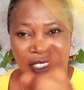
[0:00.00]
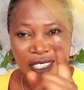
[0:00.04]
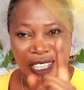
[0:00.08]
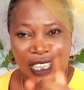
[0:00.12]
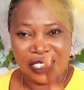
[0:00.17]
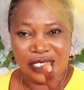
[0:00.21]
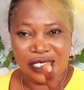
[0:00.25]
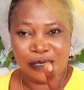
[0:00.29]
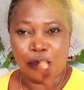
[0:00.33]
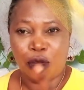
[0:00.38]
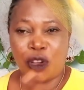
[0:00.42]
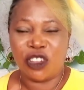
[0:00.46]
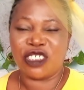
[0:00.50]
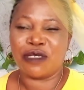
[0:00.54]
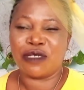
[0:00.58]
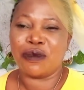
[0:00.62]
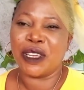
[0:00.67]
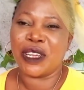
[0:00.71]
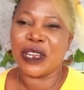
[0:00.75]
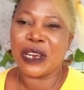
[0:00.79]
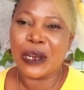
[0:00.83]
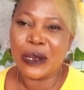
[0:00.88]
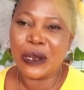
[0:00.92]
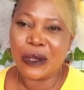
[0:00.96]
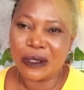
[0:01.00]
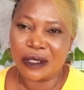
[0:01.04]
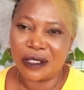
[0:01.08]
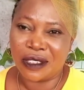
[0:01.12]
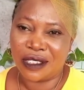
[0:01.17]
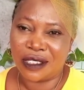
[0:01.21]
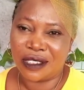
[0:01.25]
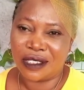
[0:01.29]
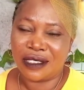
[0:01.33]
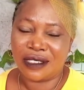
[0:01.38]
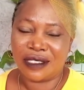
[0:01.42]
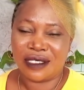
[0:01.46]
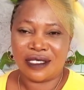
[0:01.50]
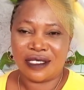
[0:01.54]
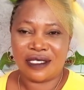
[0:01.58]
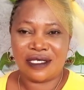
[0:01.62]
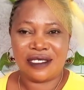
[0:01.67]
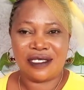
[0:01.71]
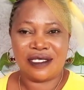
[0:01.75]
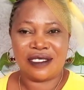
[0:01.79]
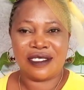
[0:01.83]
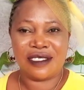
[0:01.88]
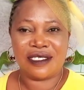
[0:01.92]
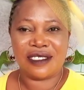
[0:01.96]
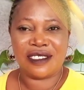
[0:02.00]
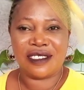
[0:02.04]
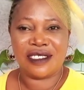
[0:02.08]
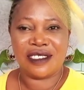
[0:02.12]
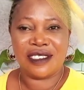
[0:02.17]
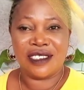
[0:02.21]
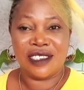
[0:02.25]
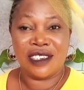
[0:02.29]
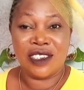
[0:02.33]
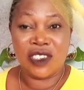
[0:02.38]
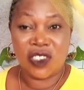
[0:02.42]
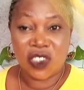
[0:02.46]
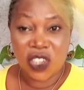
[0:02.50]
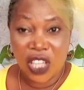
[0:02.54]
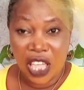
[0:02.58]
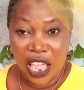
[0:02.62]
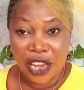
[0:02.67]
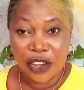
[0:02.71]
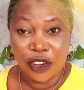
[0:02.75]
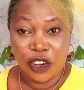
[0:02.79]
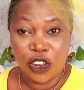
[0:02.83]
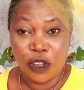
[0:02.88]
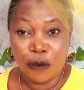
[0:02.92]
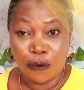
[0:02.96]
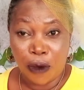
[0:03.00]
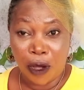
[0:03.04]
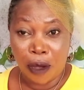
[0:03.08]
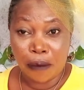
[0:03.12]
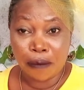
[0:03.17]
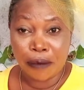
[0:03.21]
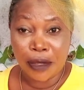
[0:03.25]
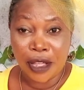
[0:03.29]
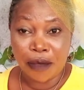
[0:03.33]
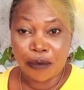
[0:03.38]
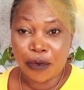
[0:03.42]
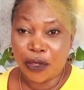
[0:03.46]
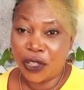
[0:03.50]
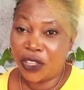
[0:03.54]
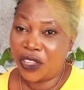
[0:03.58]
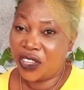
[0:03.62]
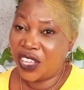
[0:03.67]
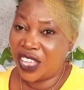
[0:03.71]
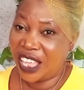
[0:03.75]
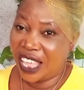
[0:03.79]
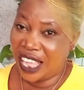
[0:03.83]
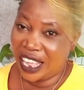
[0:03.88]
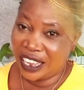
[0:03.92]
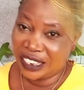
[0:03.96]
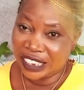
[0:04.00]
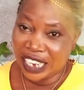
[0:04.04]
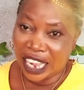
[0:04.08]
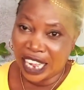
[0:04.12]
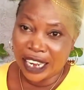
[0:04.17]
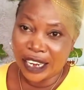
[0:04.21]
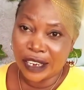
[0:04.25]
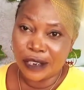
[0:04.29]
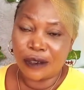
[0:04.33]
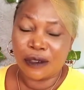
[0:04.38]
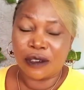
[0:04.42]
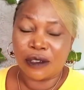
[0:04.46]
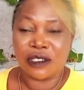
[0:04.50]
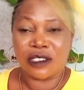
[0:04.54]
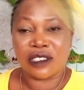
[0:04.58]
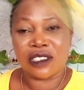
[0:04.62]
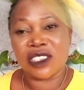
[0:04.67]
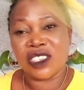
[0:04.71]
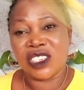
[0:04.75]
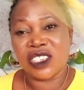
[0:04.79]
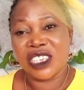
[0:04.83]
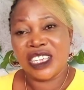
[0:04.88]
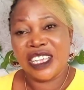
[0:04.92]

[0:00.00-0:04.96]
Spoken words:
It must be clothes. A newborn baby, enter clothes.